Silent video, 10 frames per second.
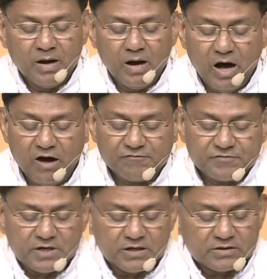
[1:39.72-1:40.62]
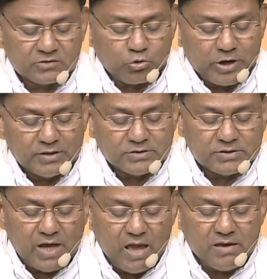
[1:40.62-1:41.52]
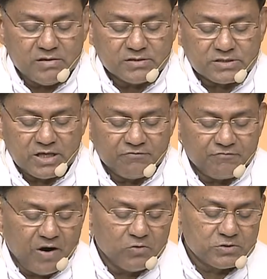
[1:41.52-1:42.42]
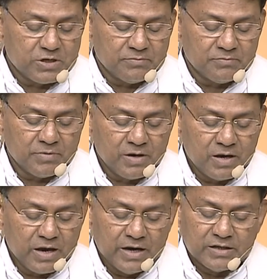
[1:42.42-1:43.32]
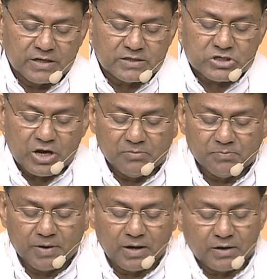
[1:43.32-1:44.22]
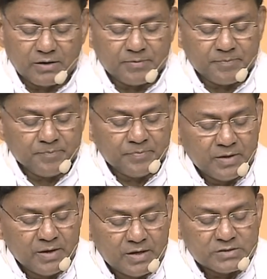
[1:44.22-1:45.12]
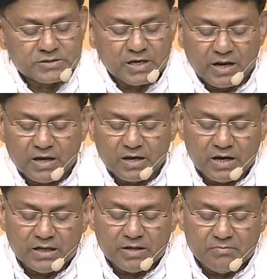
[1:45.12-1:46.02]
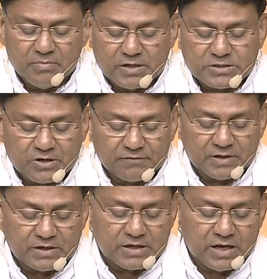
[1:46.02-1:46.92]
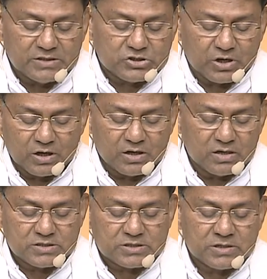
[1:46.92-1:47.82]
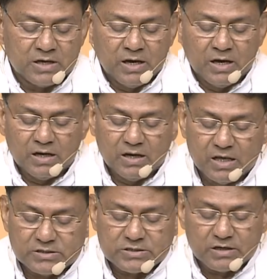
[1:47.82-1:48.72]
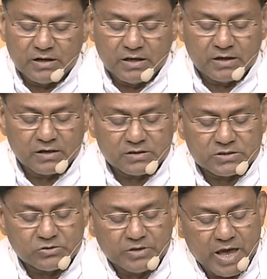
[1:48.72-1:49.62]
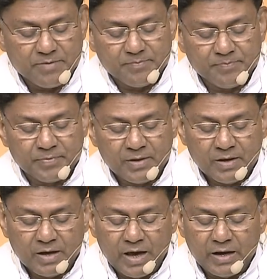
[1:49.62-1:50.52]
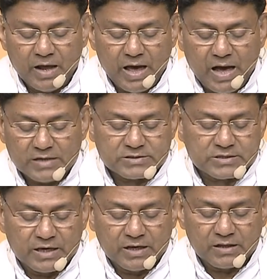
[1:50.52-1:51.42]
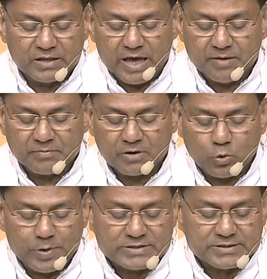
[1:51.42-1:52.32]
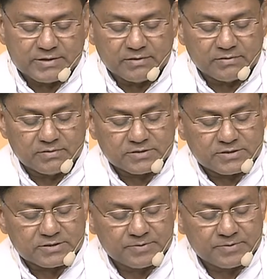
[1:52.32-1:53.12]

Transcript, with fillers: After three days, they found him in the temple, sitting in the midst of the teachers, listening to them and asking them questions.